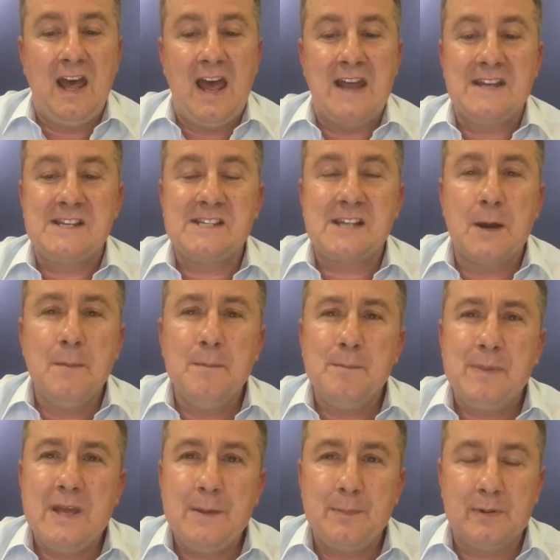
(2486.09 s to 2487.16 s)
And some
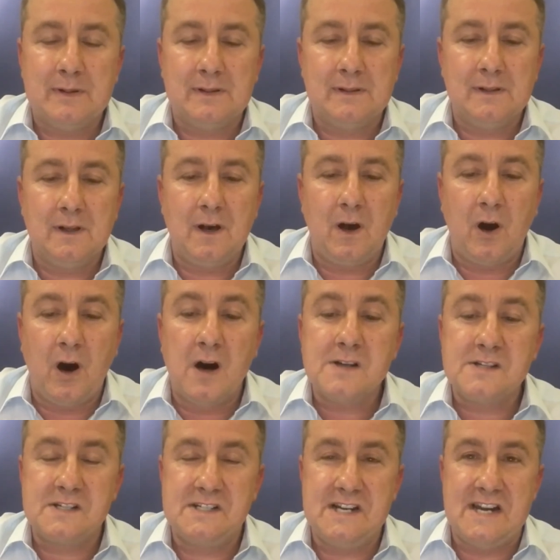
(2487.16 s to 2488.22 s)
people
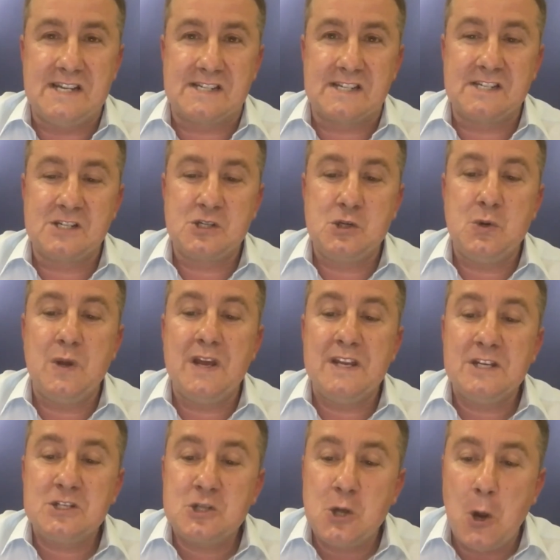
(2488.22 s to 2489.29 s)
asked Jesus to
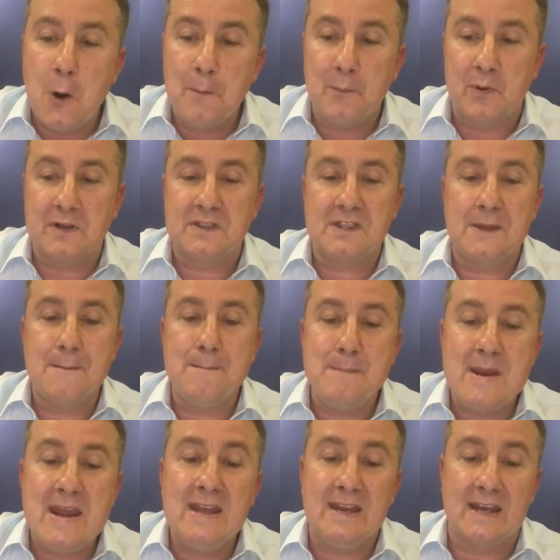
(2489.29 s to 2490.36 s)
interpret the
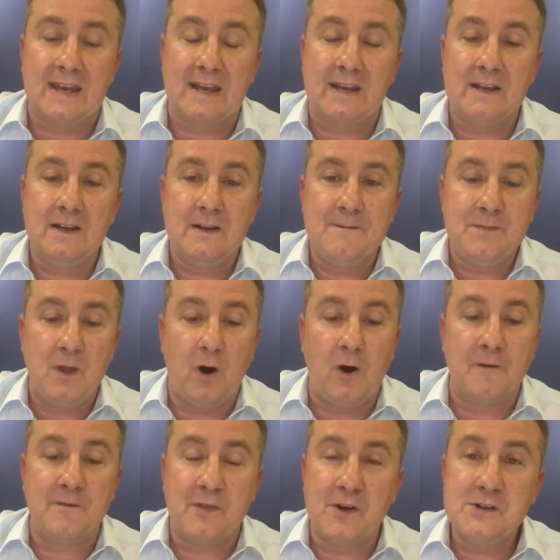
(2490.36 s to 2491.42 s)
meaning
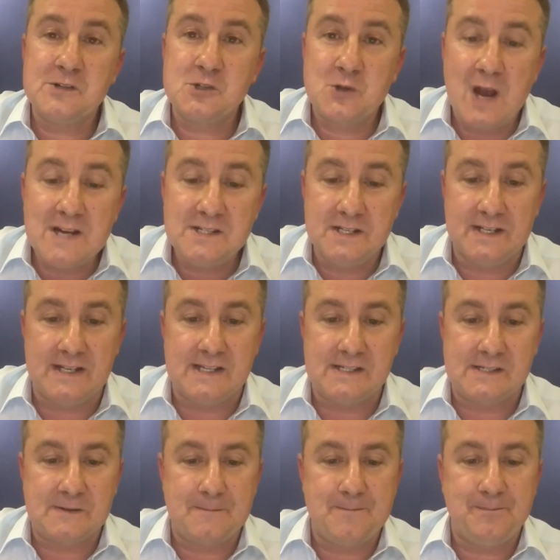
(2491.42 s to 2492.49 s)
of those
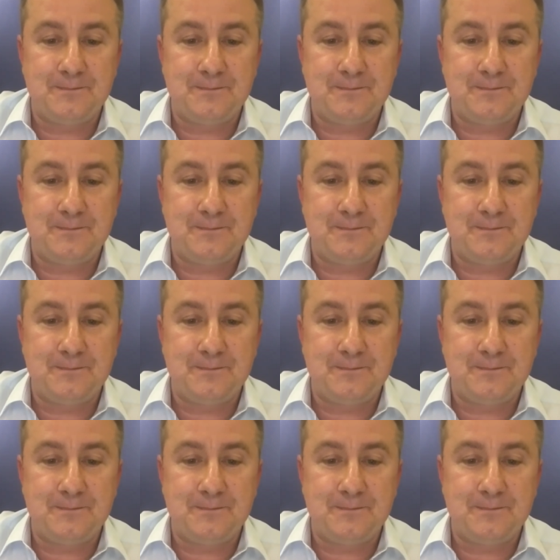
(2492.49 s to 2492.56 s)
tragedies.